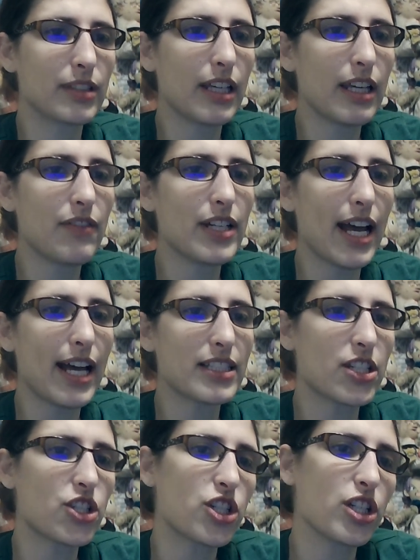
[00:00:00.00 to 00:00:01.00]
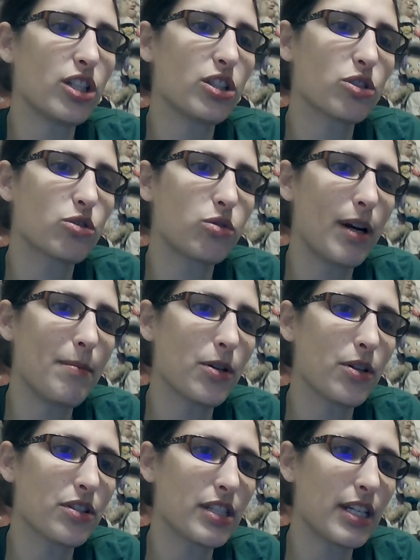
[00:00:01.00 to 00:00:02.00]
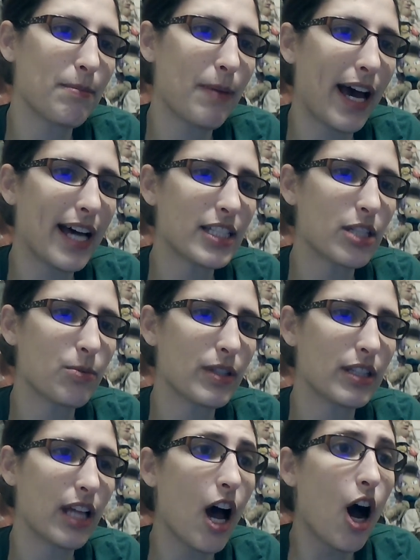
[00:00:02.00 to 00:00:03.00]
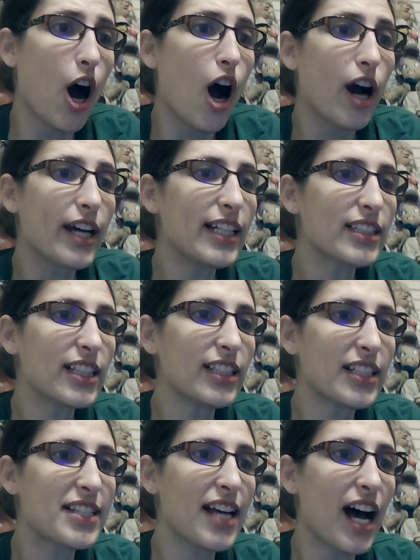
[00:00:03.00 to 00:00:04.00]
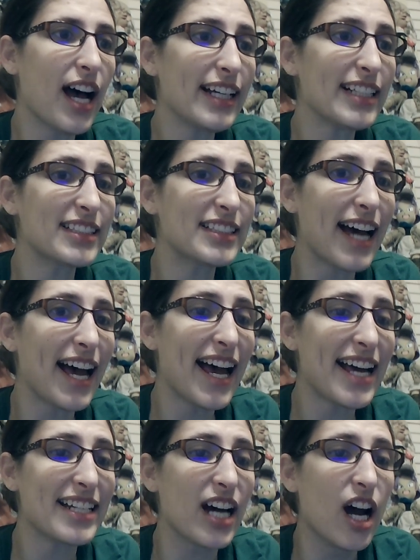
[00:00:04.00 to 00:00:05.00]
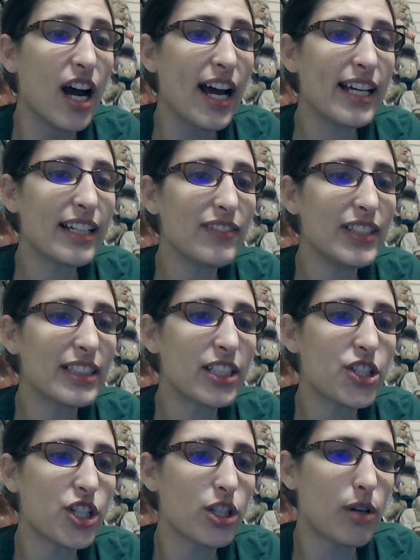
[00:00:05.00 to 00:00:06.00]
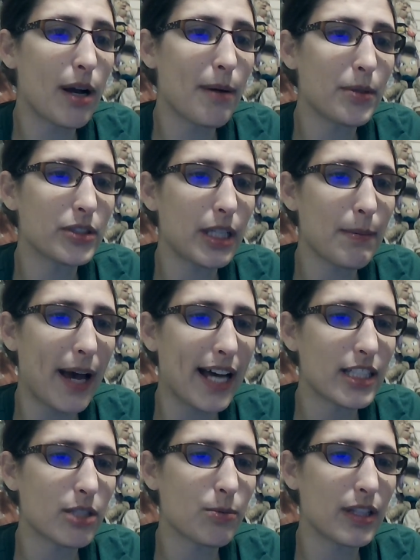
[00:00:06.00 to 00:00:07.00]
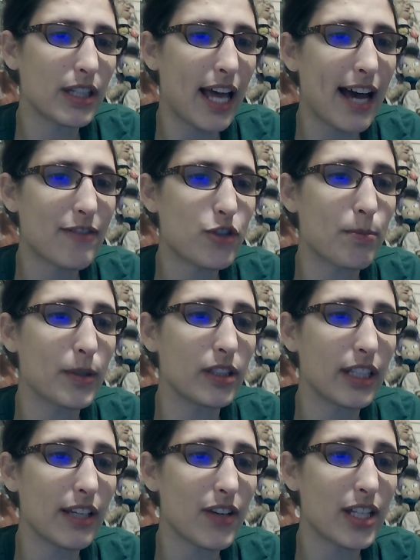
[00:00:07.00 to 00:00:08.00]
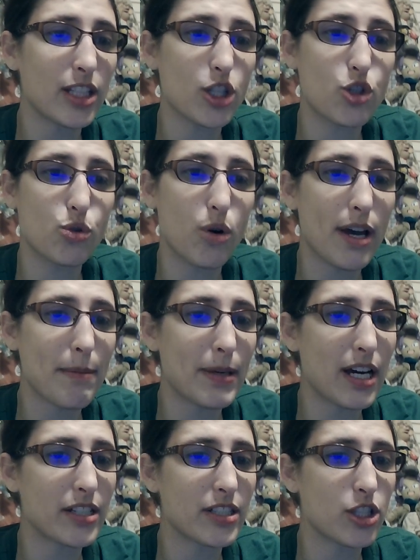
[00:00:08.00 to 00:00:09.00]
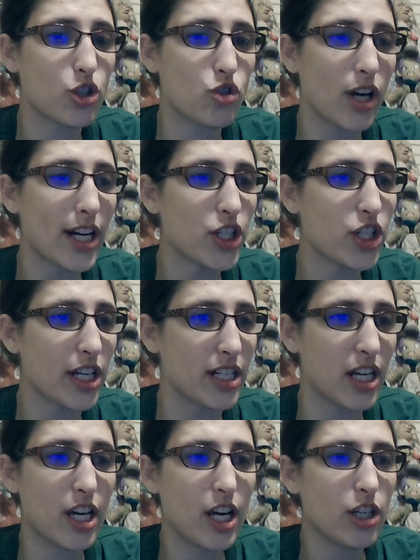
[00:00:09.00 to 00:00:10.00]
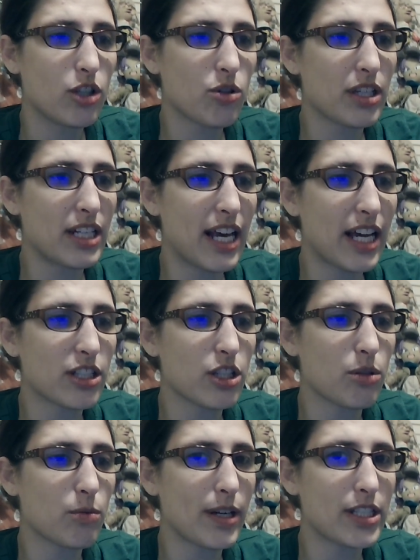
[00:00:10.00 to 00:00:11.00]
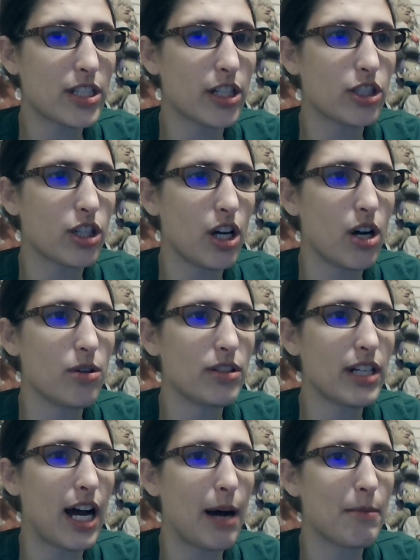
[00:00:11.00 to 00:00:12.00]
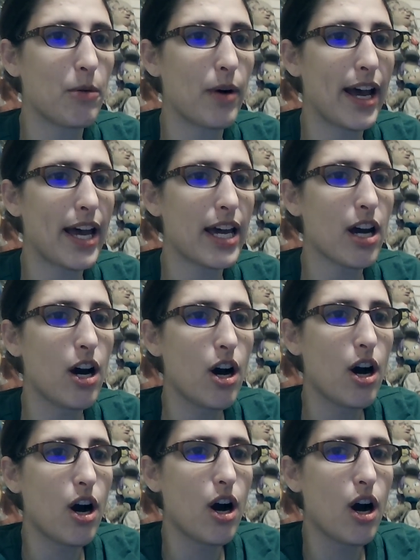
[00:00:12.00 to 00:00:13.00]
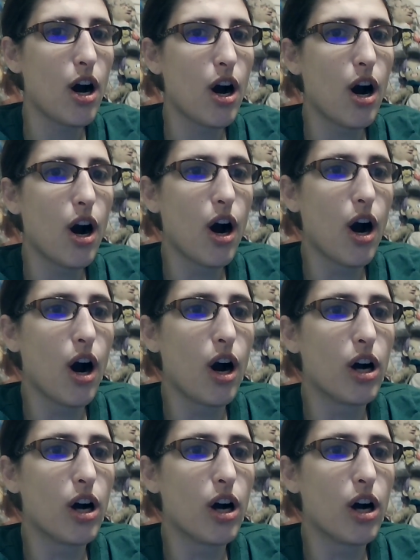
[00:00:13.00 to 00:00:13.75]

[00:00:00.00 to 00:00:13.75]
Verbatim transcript: Even as the shield crumbles, he passes with he's gonna die! He's dead! Even as the shield crumbles, he passes with laughter, believing in the joy beyond destruction. You can handle the rest on your own, Hamawe.